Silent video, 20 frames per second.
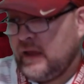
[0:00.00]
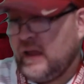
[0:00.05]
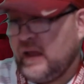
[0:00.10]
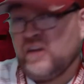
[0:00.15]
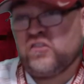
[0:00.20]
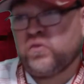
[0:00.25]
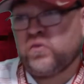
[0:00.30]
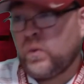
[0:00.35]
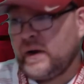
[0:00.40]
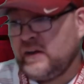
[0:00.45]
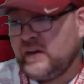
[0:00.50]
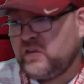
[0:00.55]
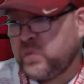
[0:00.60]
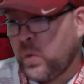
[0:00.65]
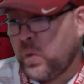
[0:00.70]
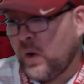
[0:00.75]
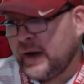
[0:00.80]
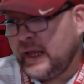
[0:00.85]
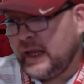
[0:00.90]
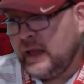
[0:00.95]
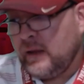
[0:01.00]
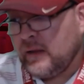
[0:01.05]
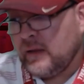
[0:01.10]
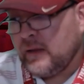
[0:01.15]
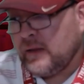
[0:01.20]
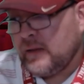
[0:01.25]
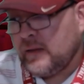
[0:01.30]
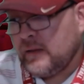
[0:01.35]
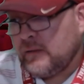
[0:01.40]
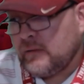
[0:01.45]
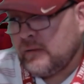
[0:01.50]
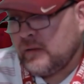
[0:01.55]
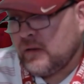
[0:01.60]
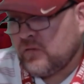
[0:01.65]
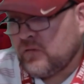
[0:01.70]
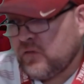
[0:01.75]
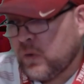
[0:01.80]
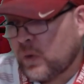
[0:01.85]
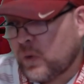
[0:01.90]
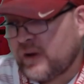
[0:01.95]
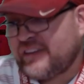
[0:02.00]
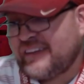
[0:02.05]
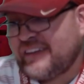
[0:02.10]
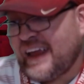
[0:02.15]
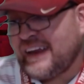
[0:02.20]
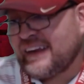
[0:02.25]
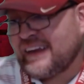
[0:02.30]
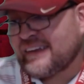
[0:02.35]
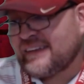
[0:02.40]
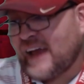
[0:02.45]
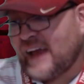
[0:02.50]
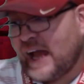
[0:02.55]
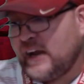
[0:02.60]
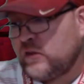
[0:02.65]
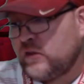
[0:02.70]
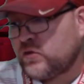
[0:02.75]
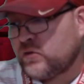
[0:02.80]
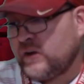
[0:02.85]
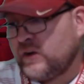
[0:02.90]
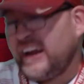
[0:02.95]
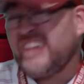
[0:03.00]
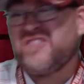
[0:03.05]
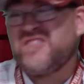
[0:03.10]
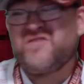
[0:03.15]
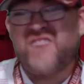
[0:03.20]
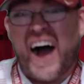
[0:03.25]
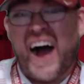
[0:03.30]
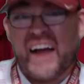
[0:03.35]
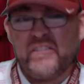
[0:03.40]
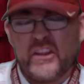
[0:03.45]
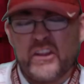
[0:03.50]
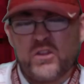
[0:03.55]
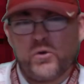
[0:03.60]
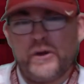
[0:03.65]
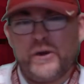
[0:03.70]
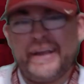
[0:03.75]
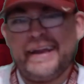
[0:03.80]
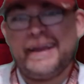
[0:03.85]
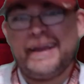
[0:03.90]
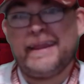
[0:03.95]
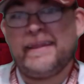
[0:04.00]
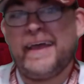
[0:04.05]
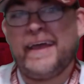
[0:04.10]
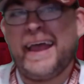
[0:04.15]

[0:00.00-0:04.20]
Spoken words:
In 2020, Florida State is 9-3, 5-3, and in the